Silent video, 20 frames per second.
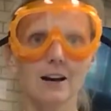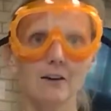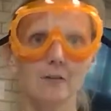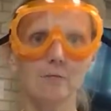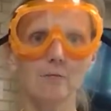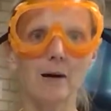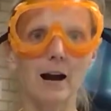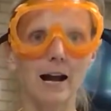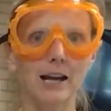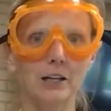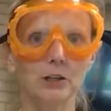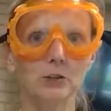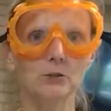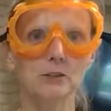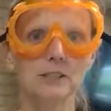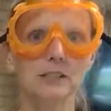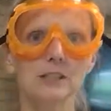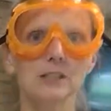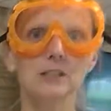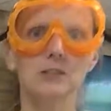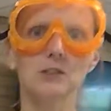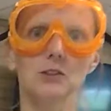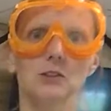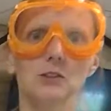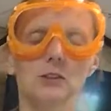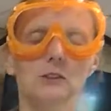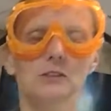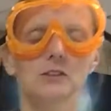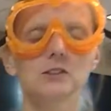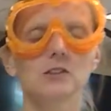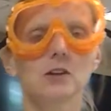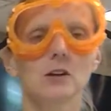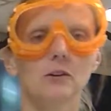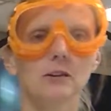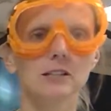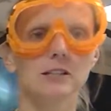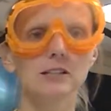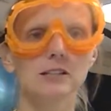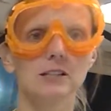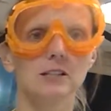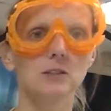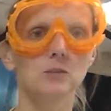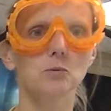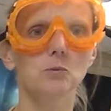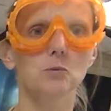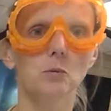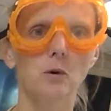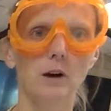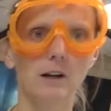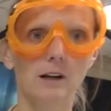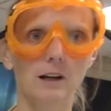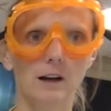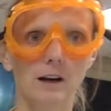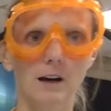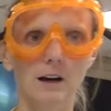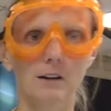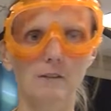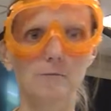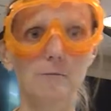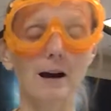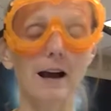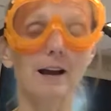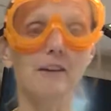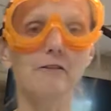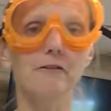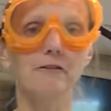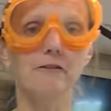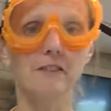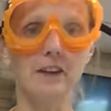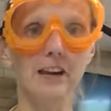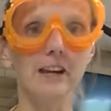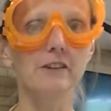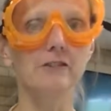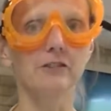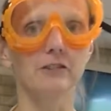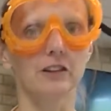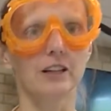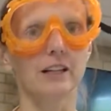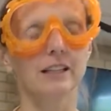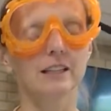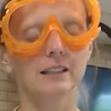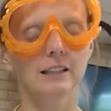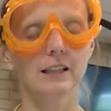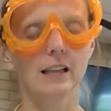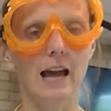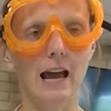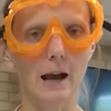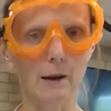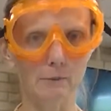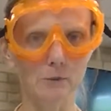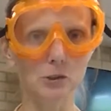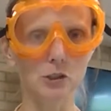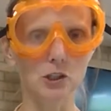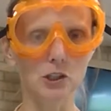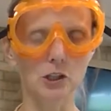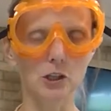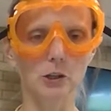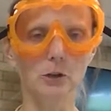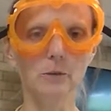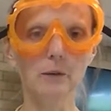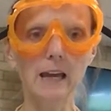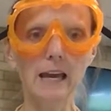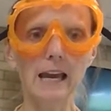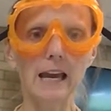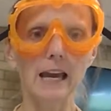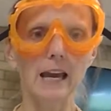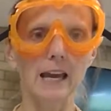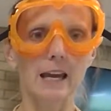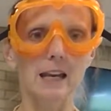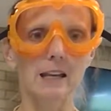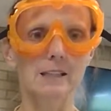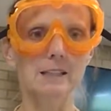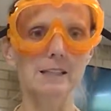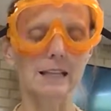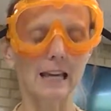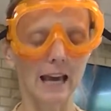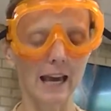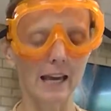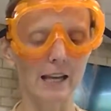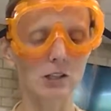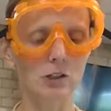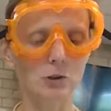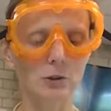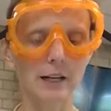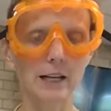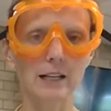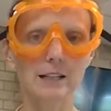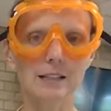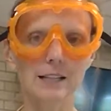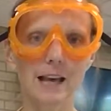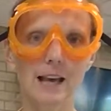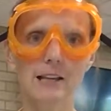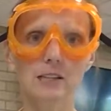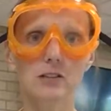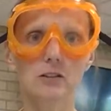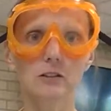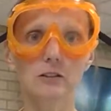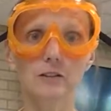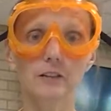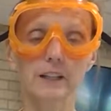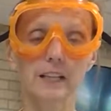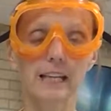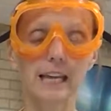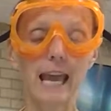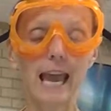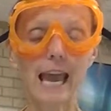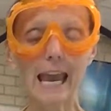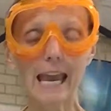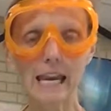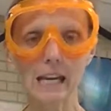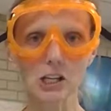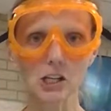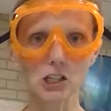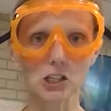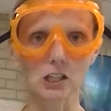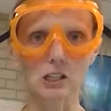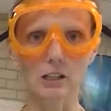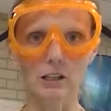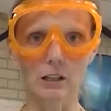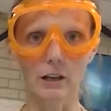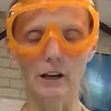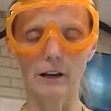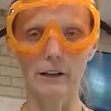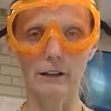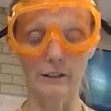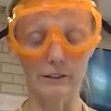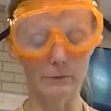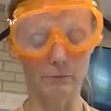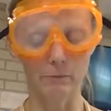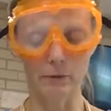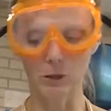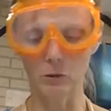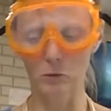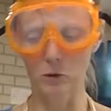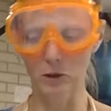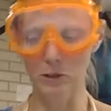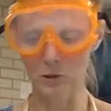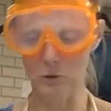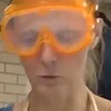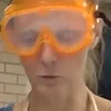of biodiesel. So this is one of my favorite labs to do. It's a transesterification, big word to